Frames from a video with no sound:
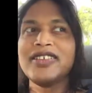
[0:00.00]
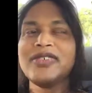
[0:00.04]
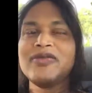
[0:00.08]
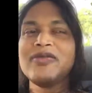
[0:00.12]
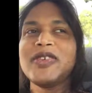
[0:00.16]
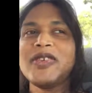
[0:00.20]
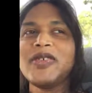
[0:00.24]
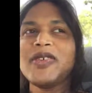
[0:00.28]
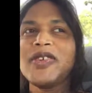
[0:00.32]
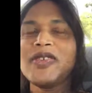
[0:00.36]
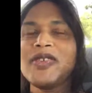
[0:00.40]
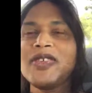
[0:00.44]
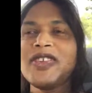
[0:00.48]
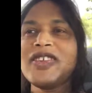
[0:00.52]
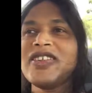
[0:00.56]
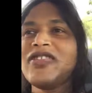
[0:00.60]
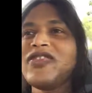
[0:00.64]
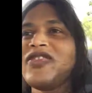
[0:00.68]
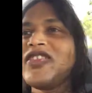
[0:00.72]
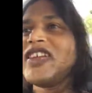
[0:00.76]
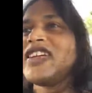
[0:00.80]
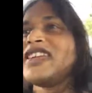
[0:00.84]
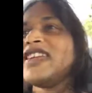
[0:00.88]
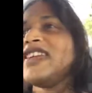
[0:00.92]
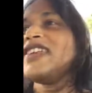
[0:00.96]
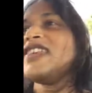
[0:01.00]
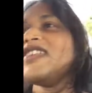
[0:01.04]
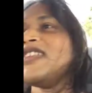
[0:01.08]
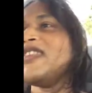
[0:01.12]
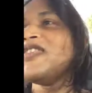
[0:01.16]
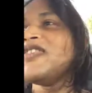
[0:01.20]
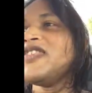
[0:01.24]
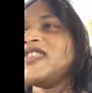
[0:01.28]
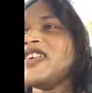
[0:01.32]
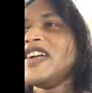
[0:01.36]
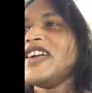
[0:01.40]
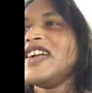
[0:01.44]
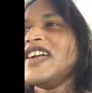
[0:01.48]
It's, it's the feeling
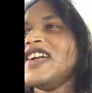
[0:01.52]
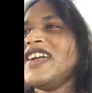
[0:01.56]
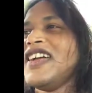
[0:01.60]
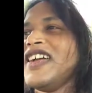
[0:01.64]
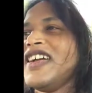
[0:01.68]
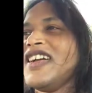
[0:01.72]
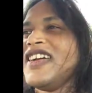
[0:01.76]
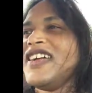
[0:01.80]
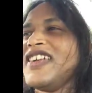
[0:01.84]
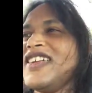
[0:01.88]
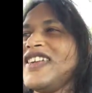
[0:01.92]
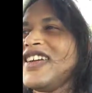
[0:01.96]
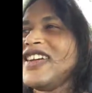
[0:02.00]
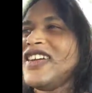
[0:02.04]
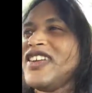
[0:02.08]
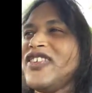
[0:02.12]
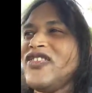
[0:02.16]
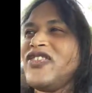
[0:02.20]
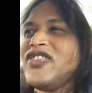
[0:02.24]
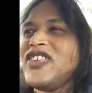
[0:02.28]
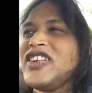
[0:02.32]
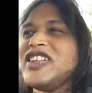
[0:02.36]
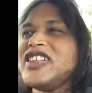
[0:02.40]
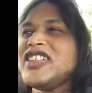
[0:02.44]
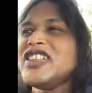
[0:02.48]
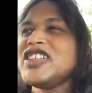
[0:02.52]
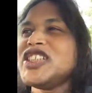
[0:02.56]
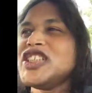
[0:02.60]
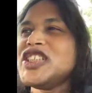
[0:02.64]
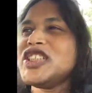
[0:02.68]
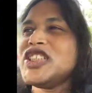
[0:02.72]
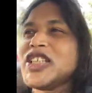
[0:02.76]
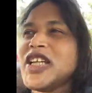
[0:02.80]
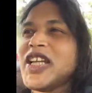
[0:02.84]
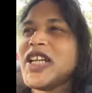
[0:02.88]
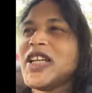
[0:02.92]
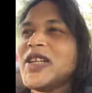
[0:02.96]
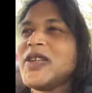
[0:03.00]
of, like you feel
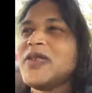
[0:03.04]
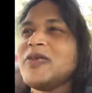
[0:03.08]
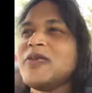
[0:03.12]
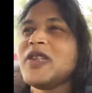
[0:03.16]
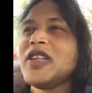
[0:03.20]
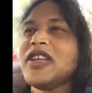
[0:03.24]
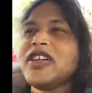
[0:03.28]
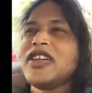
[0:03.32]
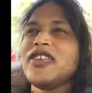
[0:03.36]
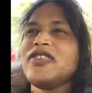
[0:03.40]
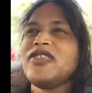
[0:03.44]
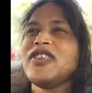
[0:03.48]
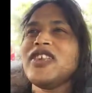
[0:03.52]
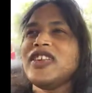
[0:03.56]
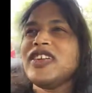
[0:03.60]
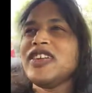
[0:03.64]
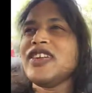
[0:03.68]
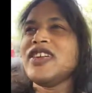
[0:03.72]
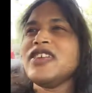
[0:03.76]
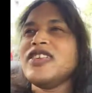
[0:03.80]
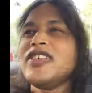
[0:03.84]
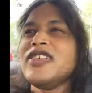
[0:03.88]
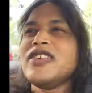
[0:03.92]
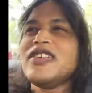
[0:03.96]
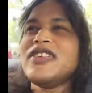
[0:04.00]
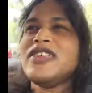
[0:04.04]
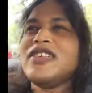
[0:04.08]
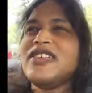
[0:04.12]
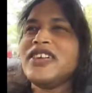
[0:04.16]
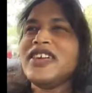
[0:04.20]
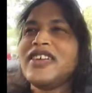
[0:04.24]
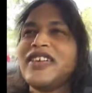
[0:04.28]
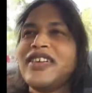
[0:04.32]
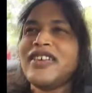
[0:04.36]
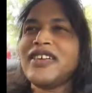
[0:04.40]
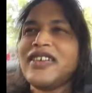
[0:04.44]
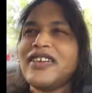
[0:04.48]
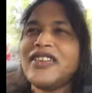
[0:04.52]
ashamed, like you feel like you're not good
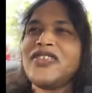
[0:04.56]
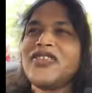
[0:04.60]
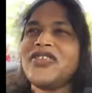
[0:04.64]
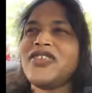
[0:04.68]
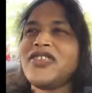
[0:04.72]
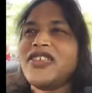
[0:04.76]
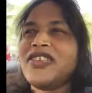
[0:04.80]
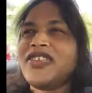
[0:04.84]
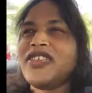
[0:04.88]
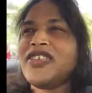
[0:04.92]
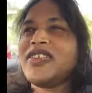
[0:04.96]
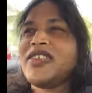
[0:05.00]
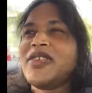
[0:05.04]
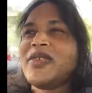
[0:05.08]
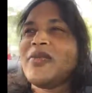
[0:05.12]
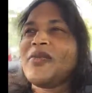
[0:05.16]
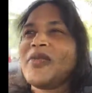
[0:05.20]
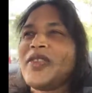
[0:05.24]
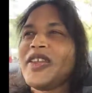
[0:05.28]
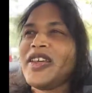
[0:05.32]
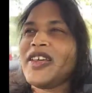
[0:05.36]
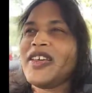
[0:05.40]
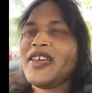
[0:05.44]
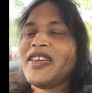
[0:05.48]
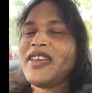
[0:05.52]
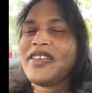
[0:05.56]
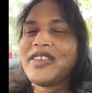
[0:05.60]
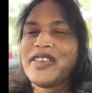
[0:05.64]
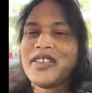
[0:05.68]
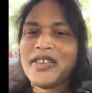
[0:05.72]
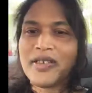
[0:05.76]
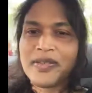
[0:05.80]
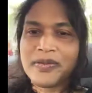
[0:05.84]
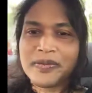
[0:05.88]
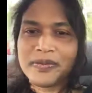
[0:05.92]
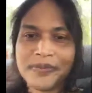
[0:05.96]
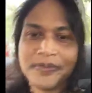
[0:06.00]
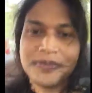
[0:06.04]
enough or something, you
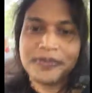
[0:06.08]
know.